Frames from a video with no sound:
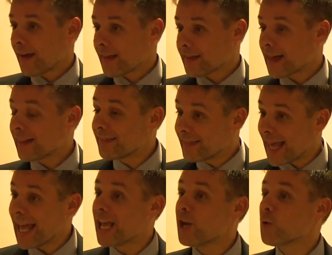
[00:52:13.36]
that
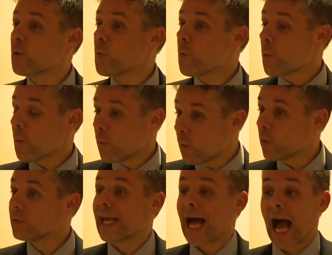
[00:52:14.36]
they
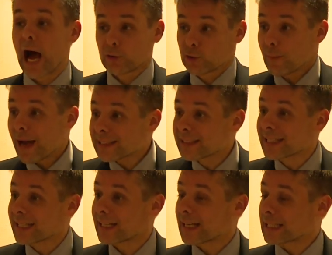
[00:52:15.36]
would
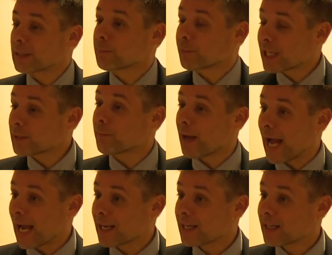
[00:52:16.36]
automatically bring
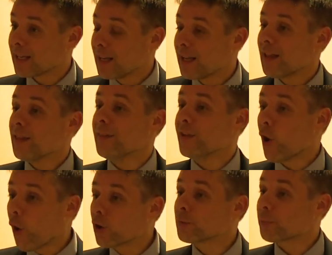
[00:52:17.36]
back the
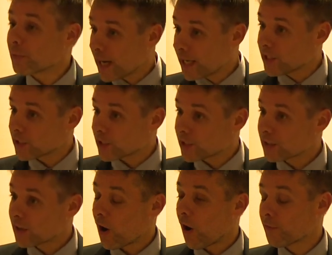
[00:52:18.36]
old prayer
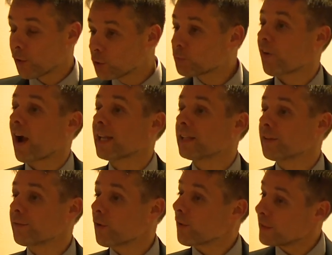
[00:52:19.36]
of Good Friday
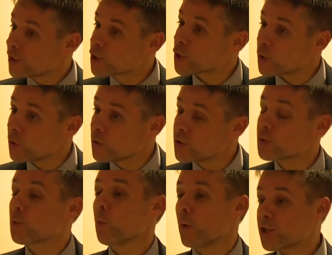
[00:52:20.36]
for the
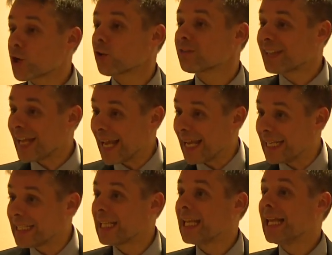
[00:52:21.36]
Jews, which
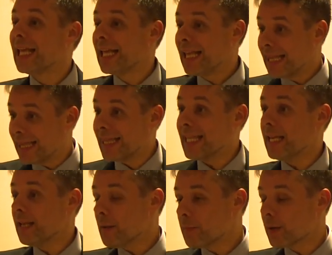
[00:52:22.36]
contain
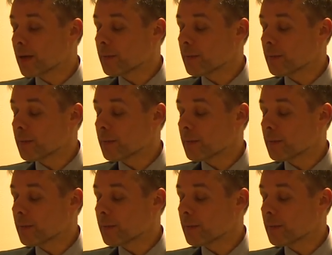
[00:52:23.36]
the,